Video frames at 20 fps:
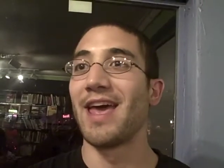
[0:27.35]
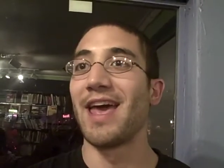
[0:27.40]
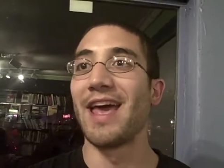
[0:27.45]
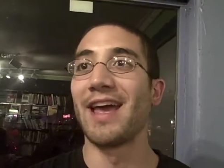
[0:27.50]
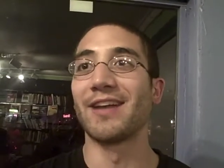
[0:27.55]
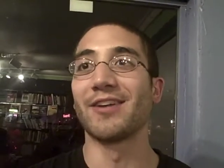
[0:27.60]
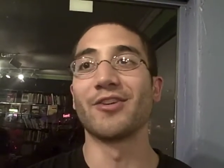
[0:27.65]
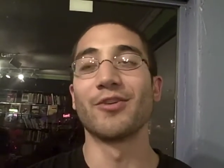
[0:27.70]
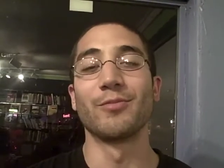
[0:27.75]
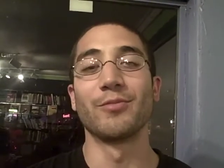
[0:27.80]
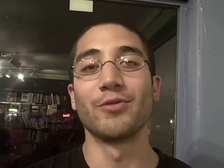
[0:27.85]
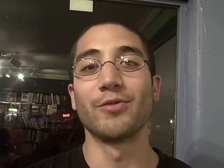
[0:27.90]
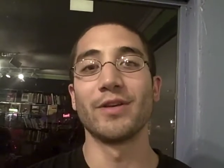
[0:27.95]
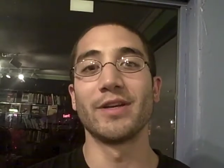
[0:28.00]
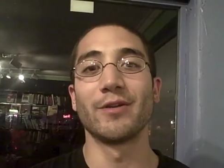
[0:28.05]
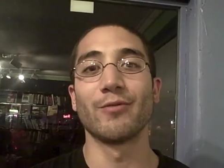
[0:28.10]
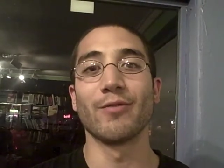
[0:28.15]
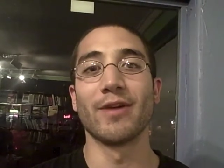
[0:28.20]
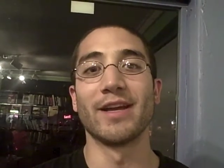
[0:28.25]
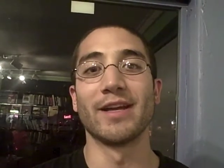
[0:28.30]
And
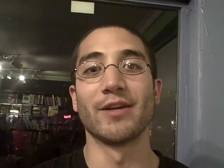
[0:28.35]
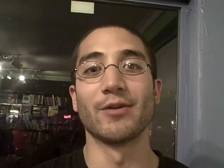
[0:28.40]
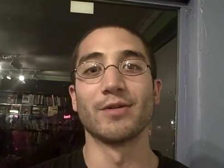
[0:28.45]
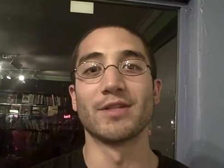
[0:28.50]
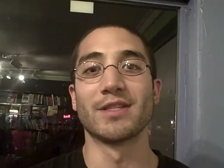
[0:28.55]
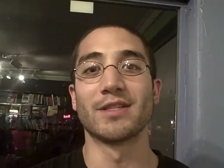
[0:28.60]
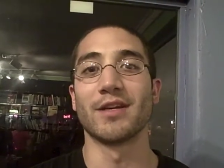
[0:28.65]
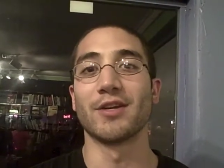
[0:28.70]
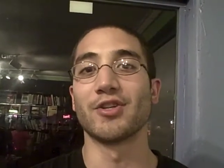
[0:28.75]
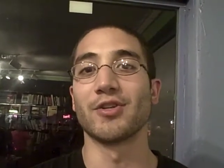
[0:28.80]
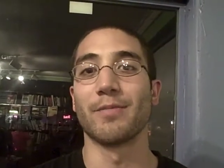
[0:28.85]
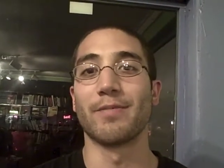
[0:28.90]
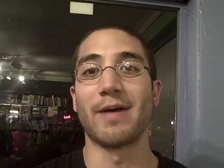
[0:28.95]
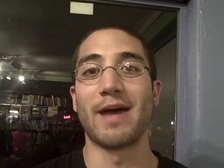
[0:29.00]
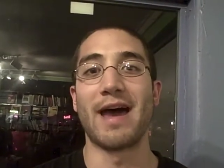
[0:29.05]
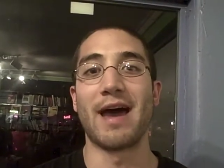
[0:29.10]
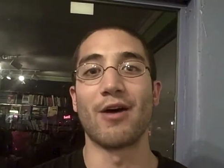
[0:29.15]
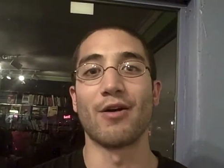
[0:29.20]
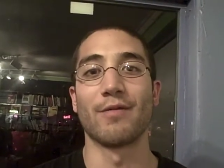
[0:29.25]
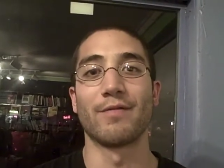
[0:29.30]
community radio is such a
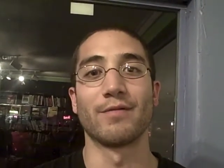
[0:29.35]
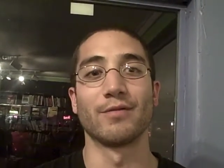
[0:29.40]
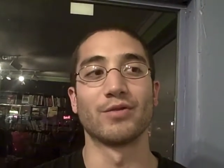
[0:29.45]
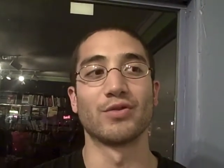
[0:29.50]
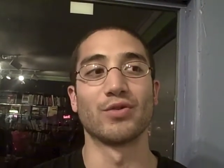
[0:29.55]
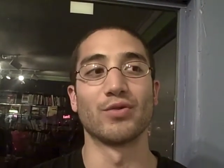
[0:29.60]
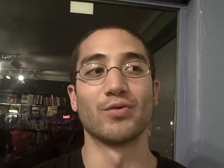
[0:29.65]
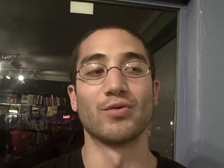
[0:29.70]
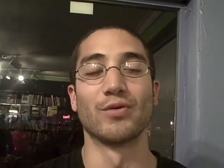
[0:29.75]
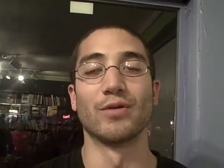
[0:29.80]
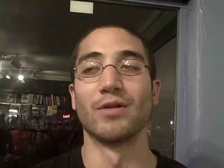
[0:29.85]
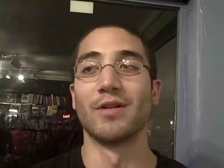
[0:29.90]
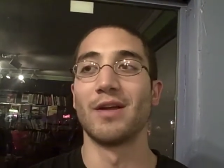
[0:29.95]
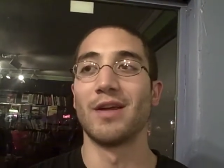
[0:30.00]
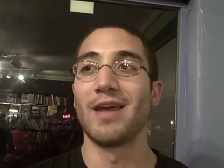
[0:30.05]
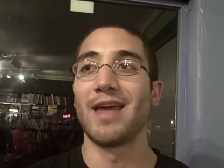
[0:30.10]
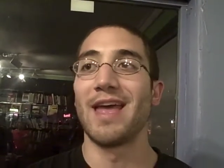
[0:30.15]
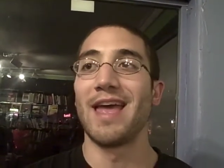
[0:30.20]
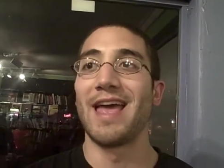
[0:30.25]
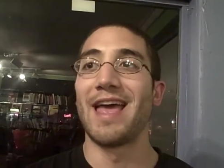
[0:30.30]
powerful tool
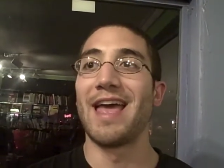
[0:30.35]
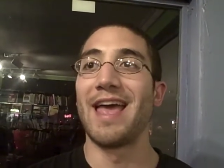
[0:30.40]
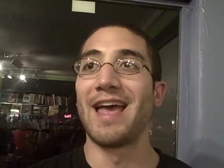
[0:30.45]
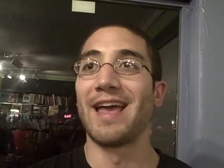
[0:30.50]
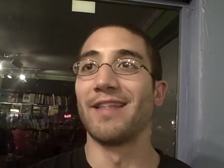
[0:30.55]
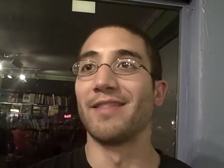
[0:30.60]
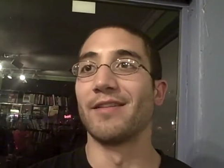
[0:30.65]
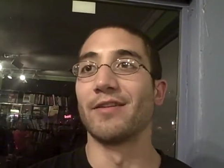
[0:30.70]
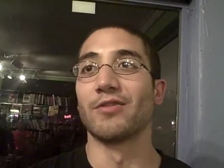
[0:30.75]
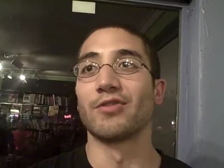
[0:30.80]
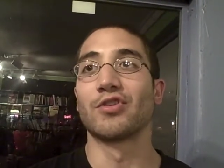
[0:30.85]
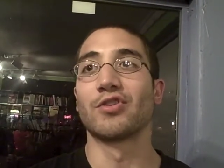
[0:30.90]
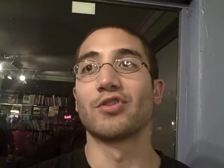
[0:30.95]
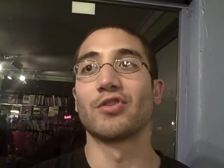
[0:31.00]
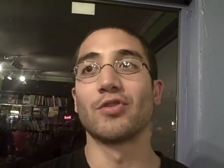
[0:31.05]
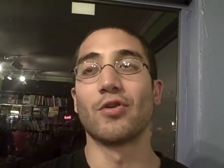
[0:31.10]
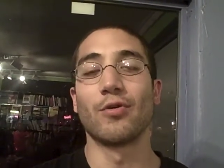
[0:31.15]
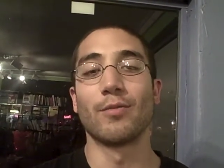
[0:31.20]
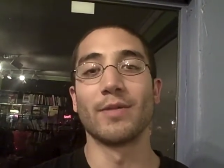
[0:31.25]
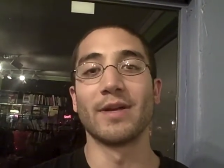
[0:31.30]
and there's
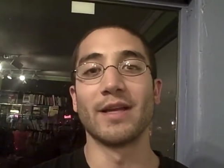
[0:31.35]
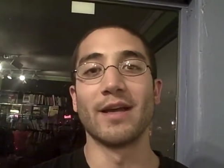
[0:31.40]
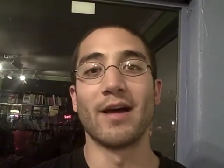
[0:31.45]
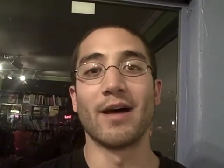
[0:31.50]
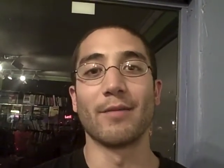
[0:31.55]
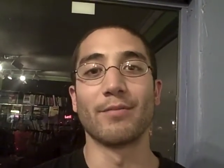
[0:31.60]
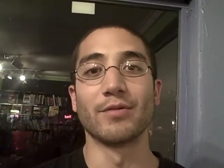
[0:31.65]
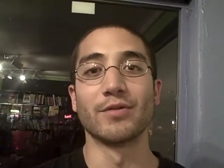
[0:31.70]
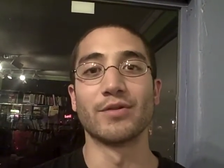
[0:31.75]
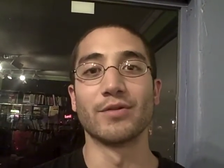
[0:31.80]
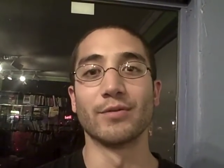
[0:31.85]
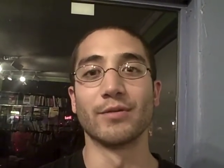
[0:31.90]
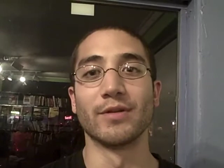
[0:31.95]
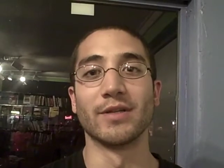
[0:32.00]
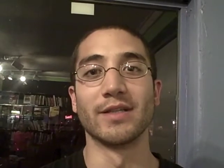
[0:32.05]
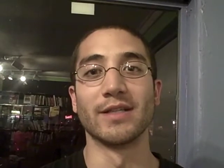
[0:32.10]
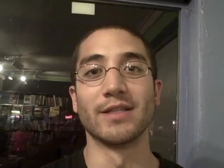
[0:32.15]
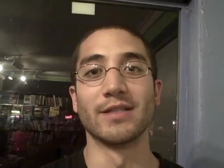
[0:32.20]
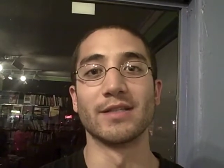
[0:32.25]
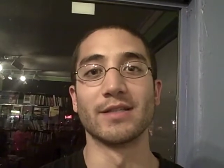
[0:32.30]
so many
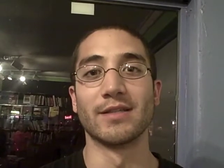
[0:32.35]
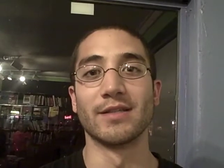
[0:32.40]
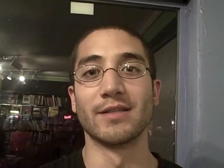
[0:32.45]
opportunities.